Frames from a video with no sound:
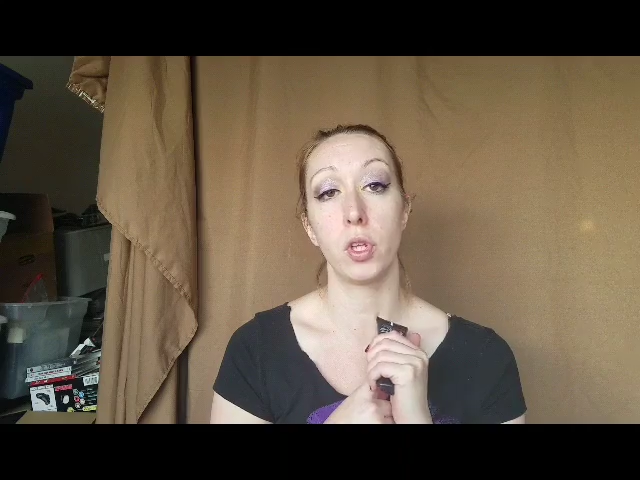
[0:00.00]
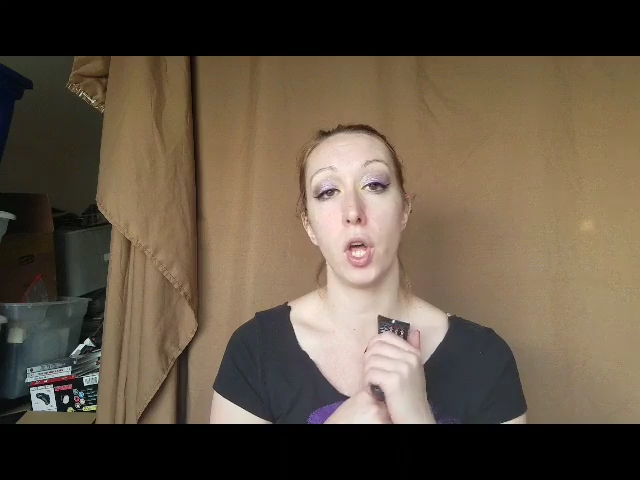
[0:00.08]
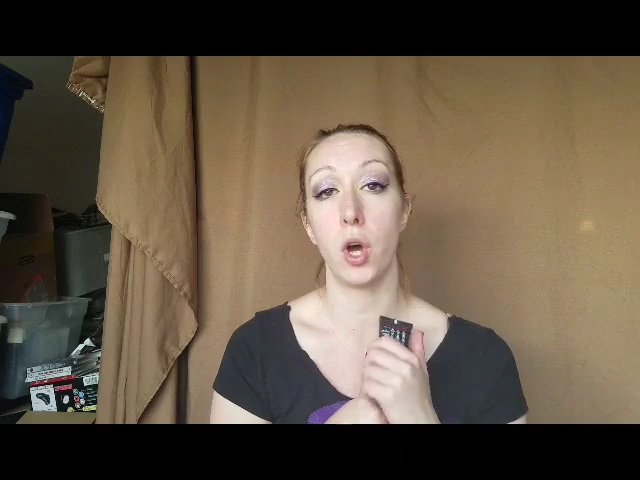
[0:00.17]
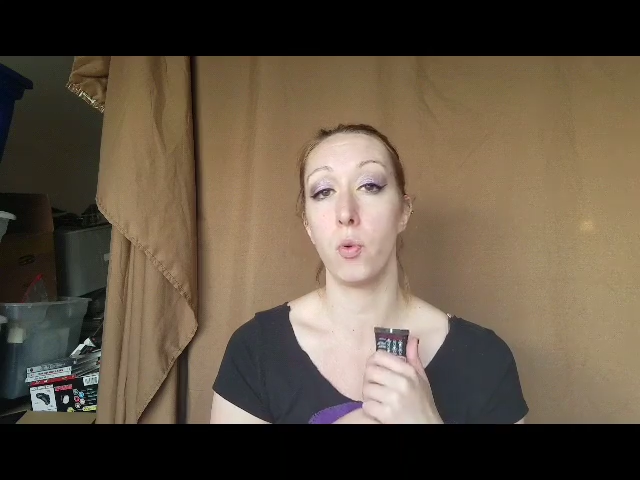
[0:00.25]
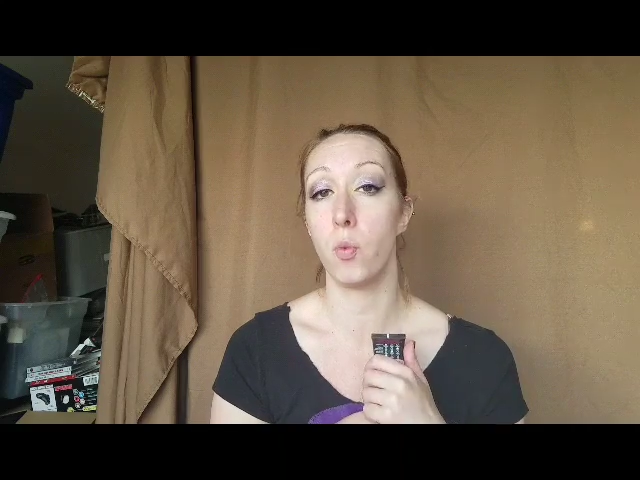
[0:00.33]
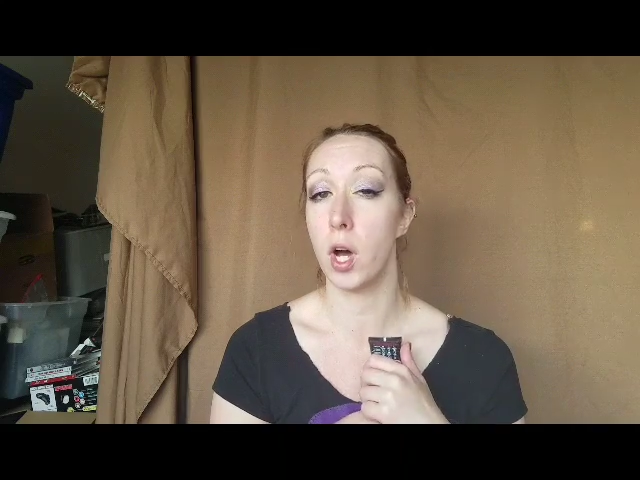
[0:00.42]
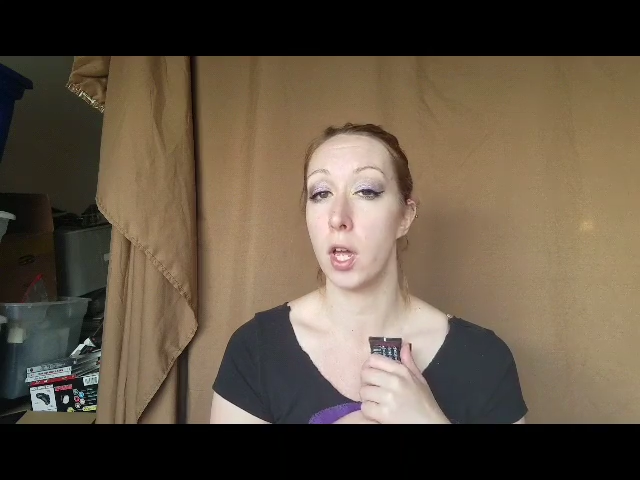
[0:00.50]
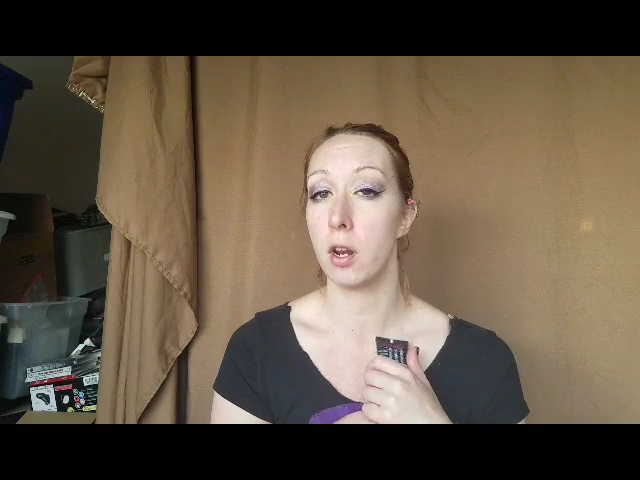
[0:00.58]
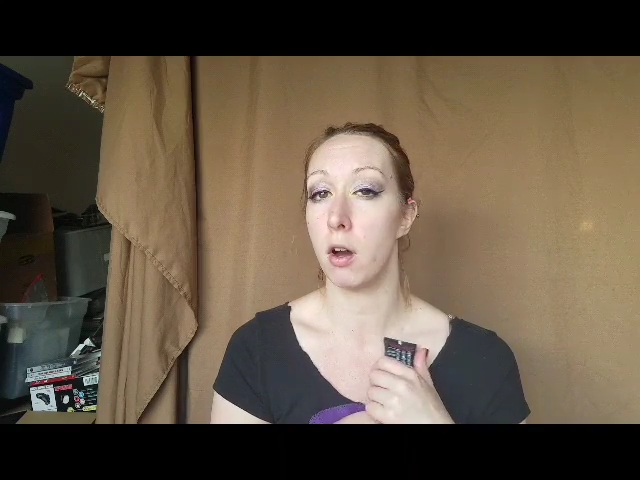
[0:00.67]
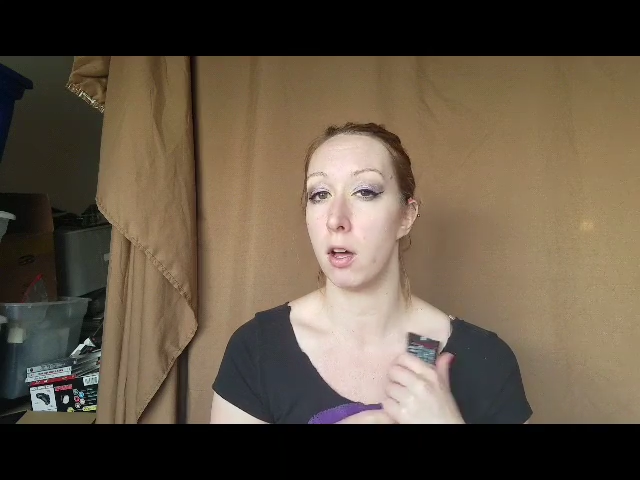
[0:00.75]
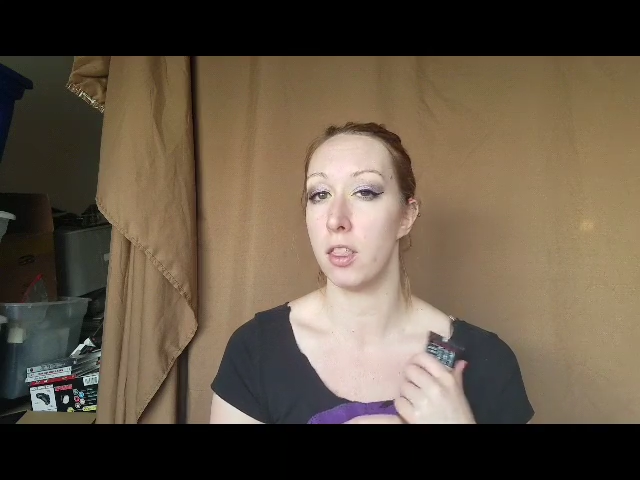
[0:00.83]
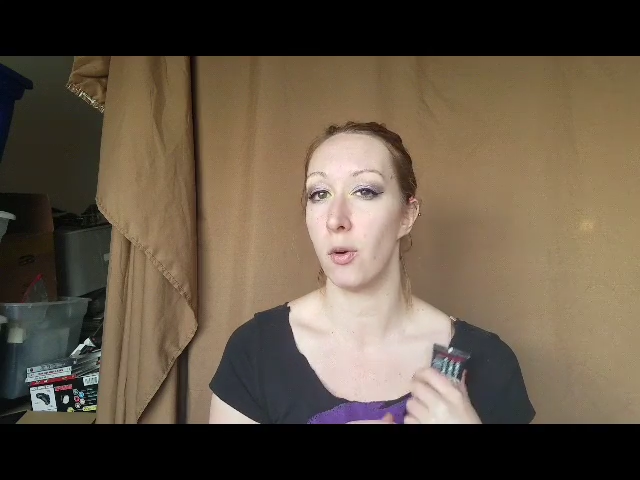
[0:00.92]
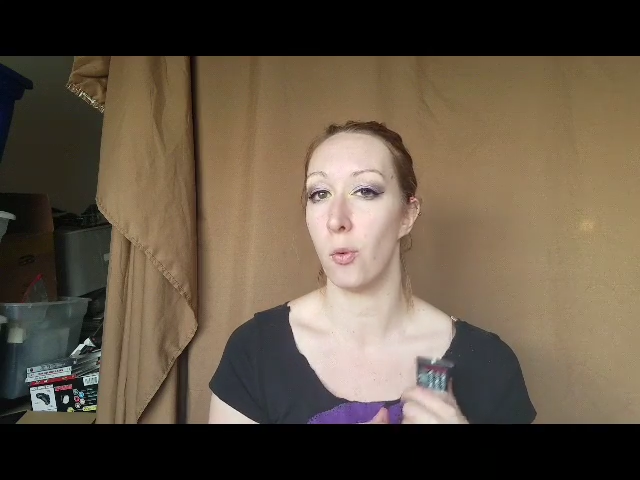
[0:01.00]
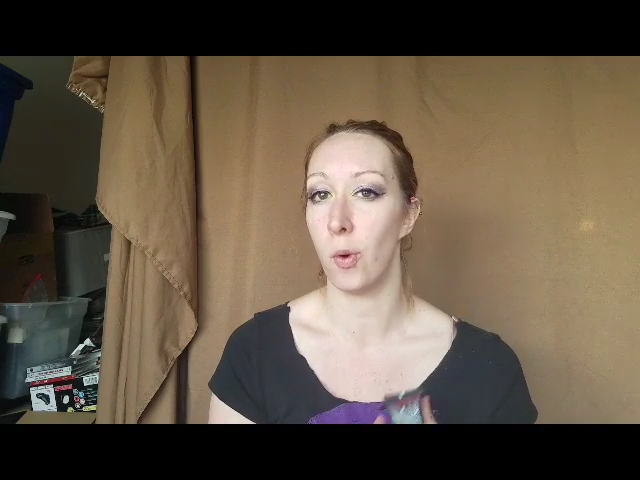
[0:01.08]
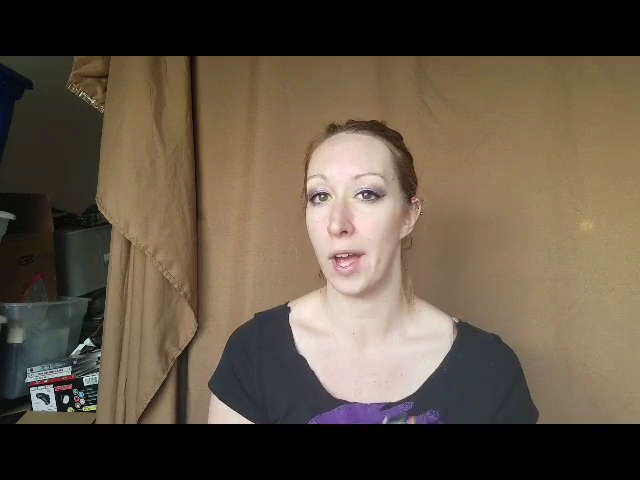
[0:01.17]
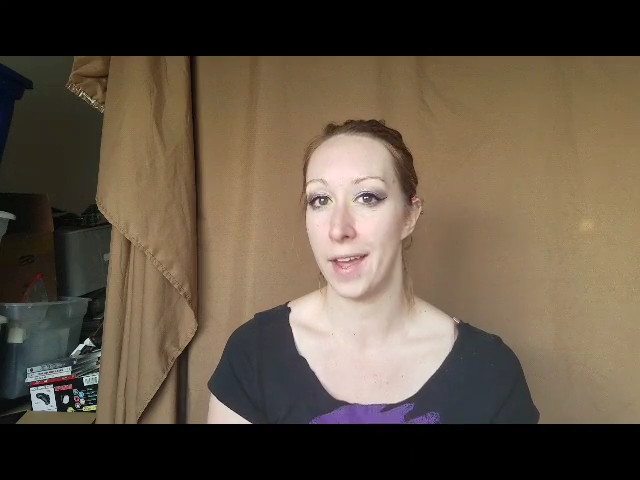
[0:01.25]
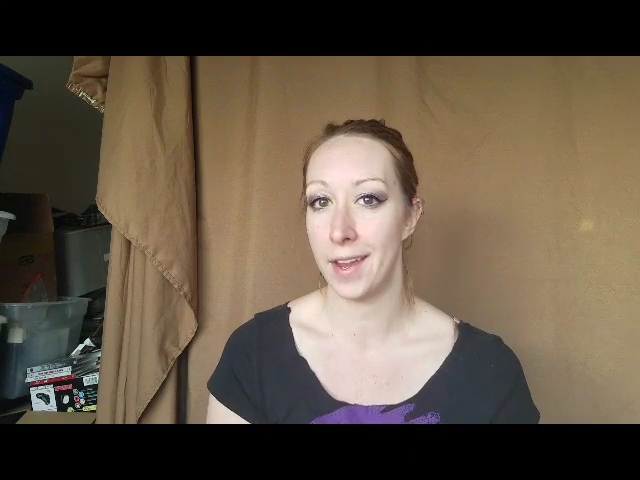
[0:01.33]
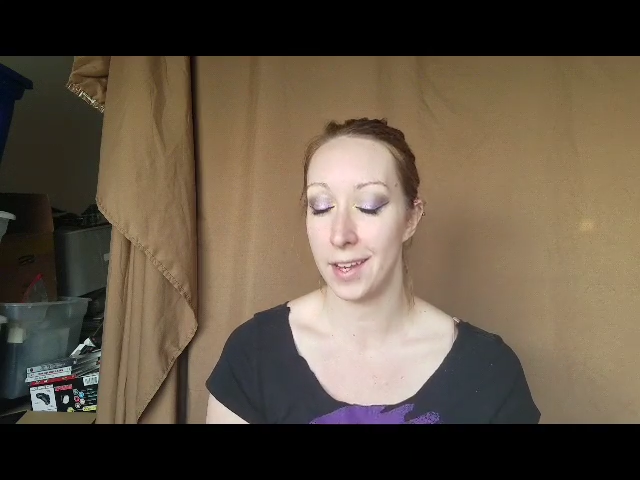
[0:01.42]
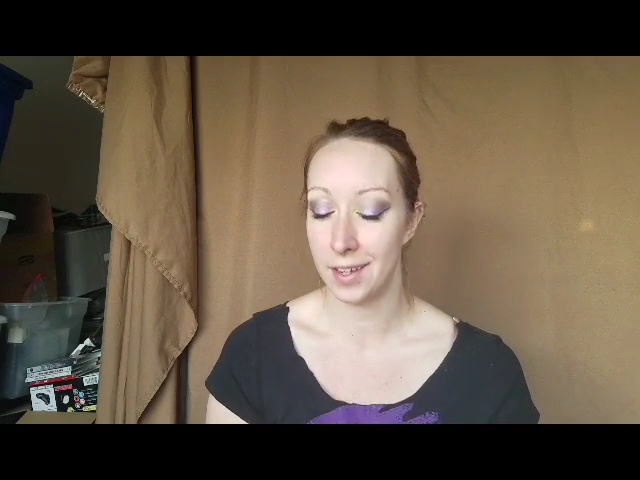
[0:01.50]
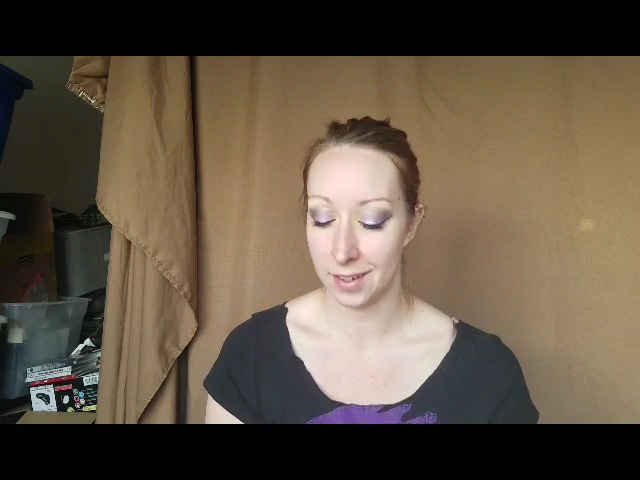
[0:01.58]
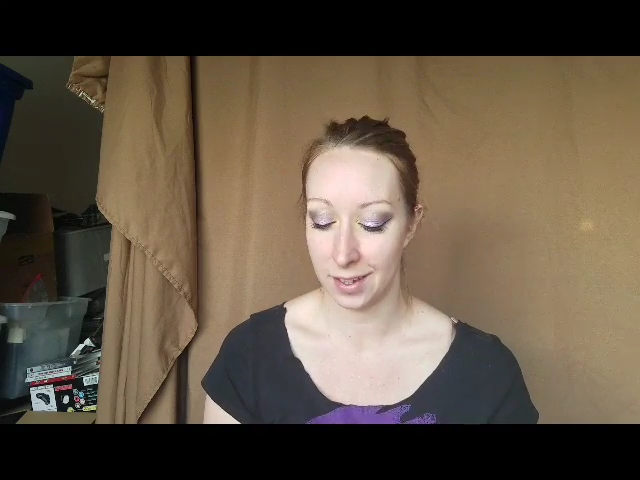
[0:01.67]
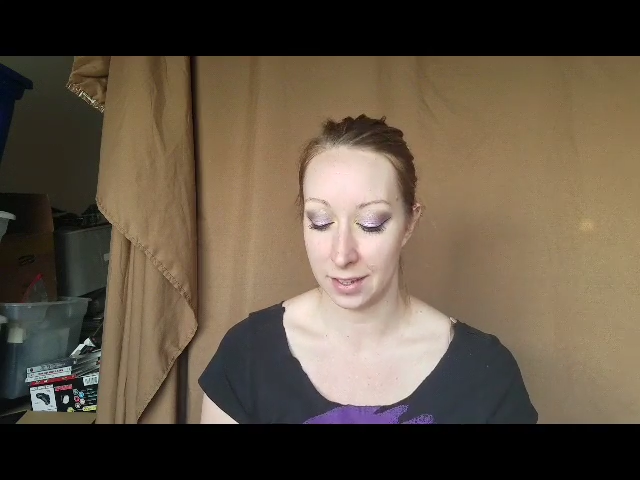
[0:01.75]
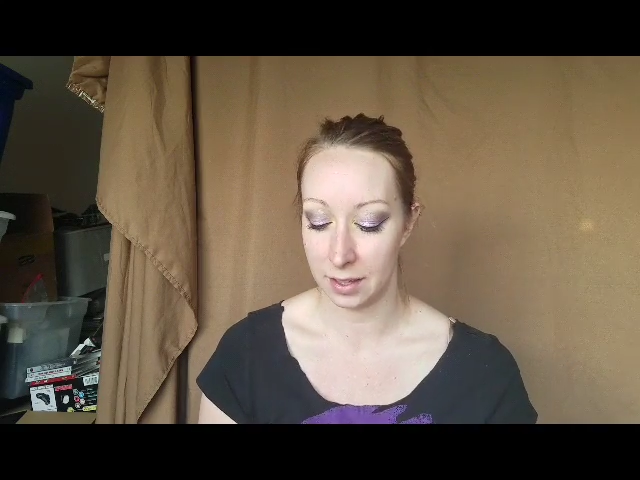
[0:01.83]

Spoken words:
Glow one on the way